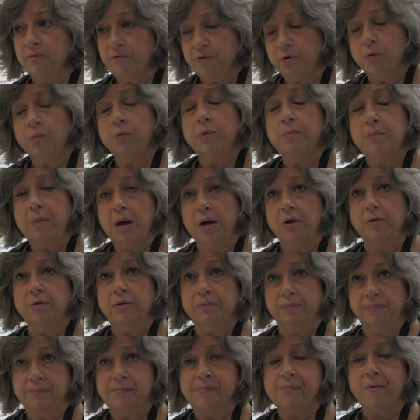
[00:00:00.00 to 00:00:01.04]
for
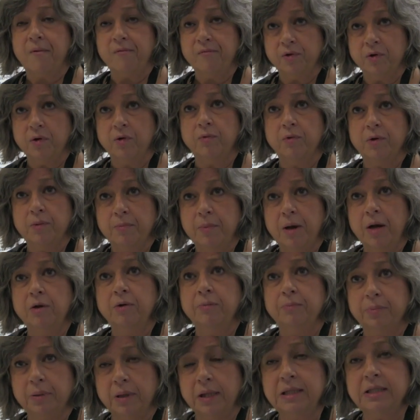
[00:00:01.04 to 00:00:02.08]

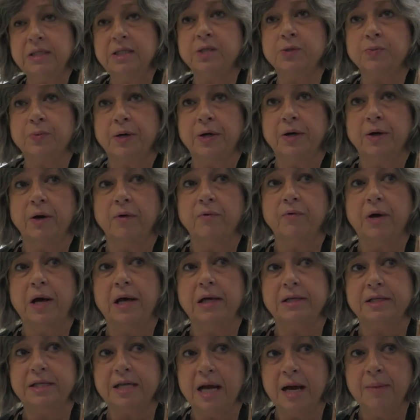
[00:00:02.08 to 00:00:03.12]
remote places
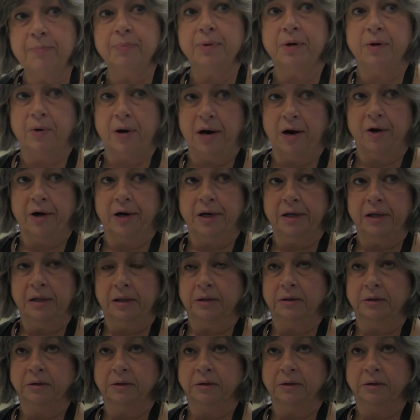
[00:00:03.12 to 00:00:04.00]
and temporary